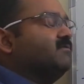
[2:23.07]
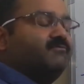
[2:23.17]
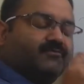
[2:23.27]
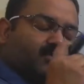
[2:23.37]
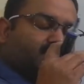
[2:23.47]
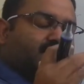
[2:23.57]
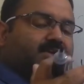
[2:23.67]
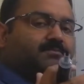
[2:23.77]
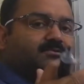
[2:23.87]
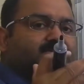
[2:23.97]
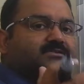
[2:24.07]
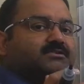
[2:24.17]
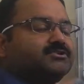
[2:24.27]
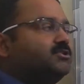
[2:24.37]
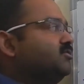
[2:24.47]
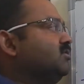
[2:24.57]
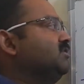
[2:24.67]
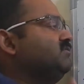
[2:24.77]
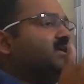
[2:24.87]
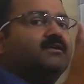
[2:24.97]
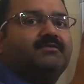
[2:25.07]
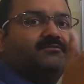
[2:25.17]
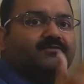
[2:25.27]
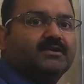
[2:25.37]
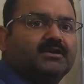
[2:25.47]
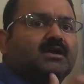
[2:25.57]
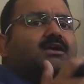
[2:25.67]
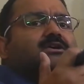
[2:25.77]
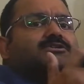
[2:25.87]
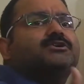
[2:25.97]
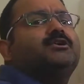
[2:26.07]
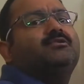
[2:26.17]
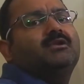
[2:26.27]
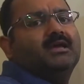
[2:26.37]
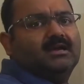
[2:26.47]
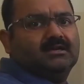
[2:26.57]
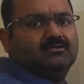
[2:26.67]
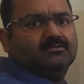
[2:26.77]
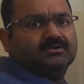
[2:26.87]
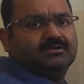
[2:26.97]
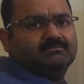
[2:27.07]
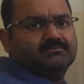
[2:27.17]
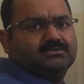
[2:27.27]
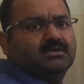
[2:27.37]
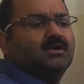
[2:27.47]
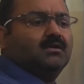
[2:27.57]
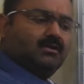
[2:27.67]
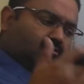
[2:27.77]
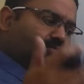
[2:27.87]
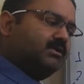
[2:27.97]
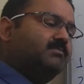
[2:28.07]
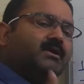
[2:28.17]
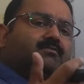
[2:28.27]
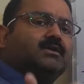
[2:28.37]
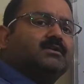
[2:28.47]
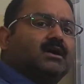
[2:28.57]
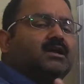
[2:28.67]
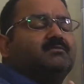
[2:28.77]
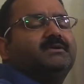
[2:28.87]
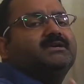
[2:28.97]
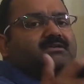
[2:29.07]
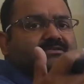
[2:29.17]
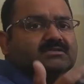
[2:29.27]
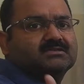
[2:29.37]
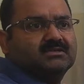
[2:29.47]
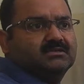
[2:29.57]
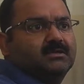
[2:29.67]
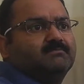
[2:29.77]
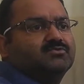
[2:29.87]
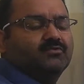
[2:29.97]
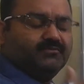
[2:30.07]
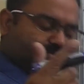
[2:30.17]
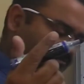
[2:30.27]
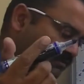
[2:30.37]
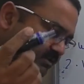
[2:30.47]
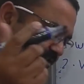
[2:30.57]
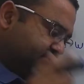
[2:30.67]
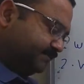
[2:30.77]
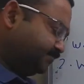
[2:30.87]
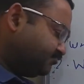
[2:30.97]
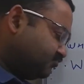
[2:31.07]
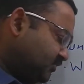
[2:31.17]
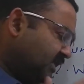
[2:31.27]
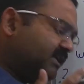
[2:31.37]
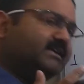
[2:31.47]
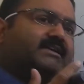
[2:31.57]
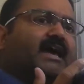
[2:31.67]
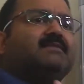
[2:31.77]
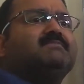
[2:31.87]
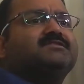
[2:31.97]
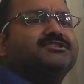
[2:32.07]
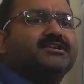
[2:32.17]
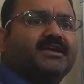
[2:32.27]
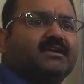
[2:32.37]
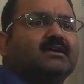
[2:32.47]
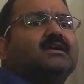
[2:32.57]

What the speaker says: for multiprocessor scheduling, we have different scheduling algorithms. Now one by one I'll be discussing them. So first one is time sharing,